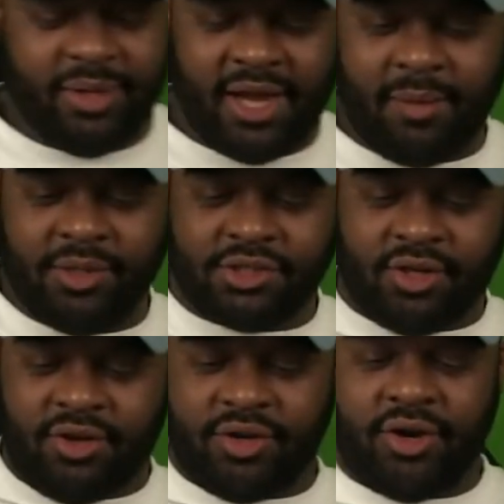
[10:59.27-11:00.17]
but not much
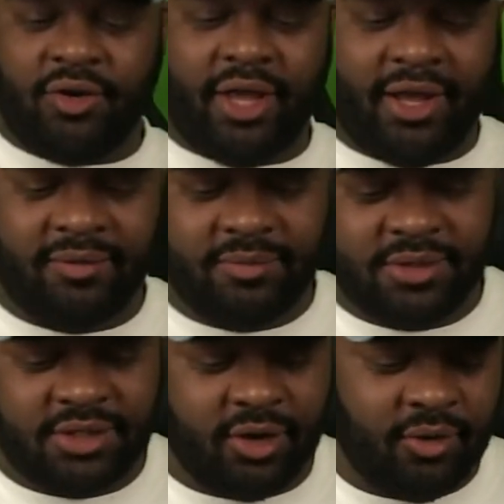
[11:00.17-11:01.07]
longer. Okay,
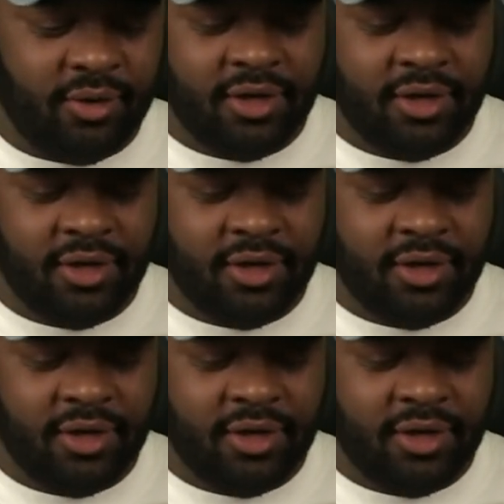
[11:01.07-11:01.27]
so